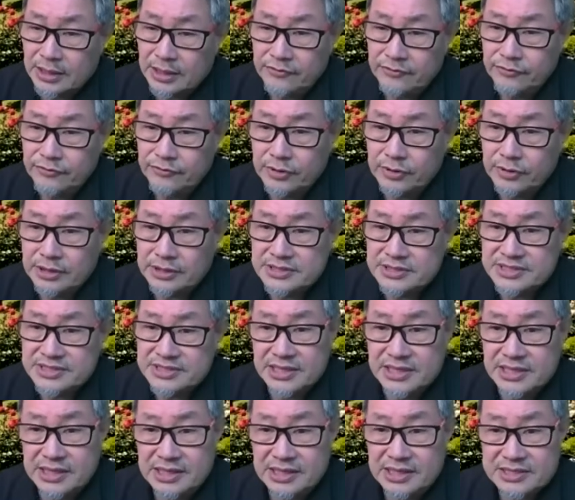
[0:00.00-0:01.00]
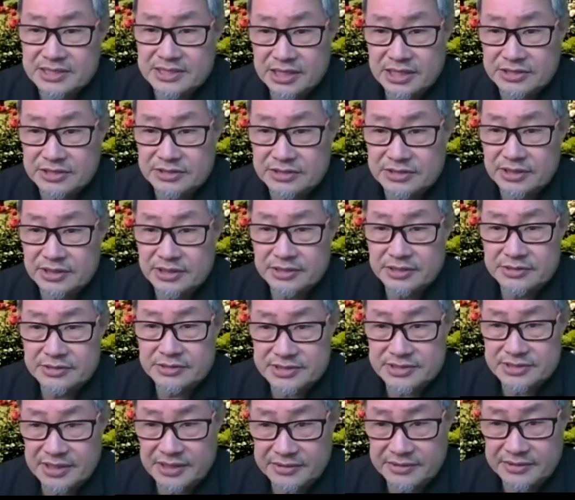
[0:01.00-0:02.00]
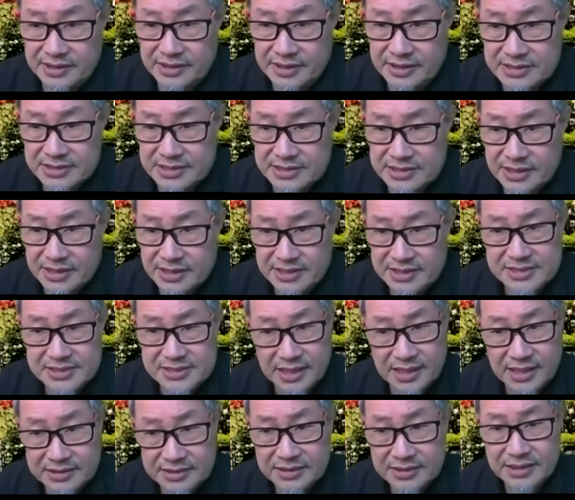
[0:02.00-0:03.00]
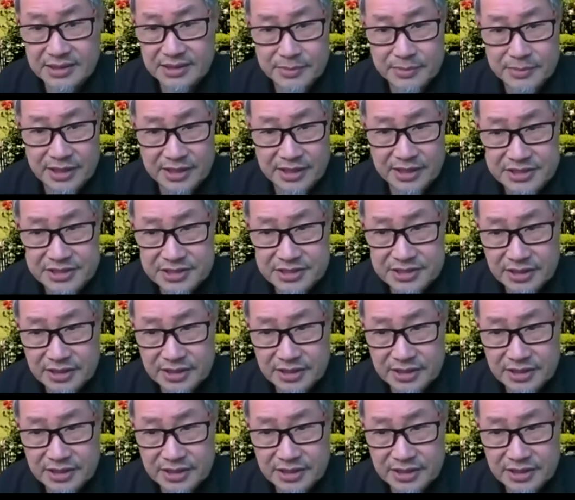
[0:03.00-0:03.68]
for the seniors, actually, the interesting thing is that it started in Malaysia.